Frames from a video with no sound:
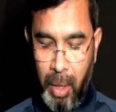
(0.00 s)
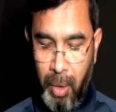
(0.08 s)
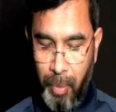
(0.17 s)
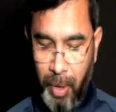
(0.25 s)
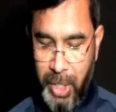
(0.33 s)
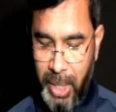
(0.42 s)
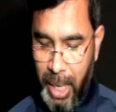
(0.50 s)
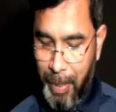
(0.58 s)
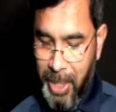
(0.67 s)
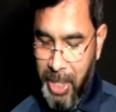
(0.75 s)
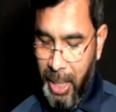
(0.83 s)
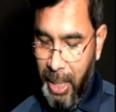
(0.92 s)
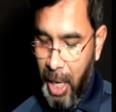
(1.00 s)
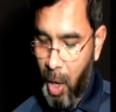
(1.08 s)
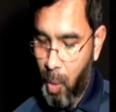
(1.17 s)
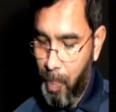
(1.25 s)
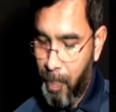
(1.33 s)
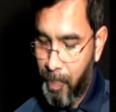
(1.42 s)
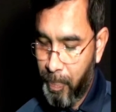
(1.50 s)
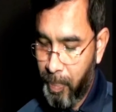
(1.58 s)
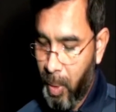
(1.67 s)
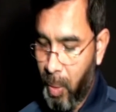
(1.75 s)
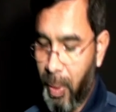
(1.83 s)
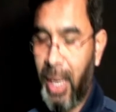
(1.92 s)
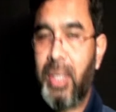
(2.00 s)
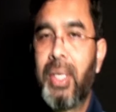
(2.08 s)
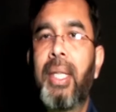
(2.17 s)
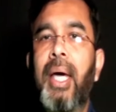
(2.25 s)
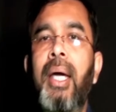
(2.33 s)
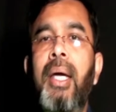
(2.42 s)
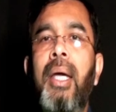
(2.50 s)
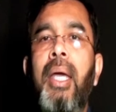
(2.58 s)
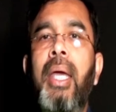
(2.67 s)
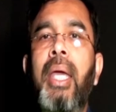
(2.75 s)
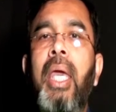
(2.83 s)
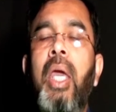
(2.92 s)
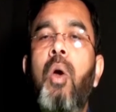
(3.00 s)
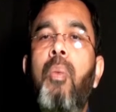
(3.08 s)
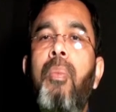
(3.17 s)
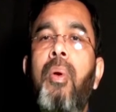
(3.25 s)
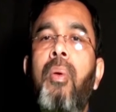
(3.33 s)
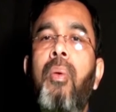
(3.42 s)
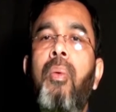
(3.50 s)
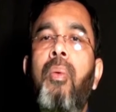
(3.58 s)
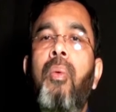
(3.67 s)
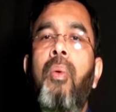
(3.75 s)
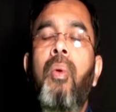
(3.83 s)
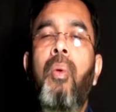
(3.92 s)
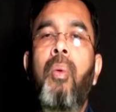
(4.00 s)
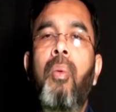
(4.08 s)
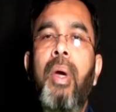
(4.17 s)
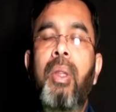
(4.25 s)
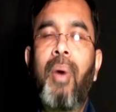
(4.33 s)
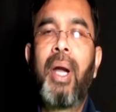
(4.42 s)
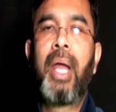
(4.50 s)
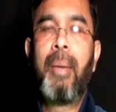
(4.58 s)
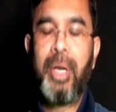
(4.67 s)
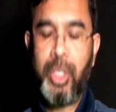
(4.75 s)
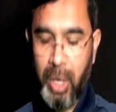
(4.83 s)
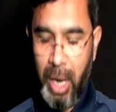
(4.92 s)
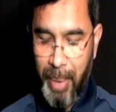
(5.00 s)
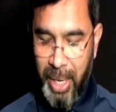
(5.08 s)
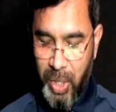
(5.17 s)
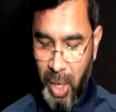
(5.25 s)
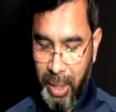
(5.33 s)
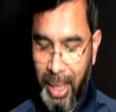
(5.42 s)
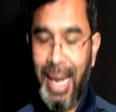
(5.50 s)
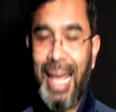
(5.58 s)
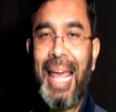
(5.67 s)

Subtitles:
For say if it's a cube, we can say the cube with one dimension having certain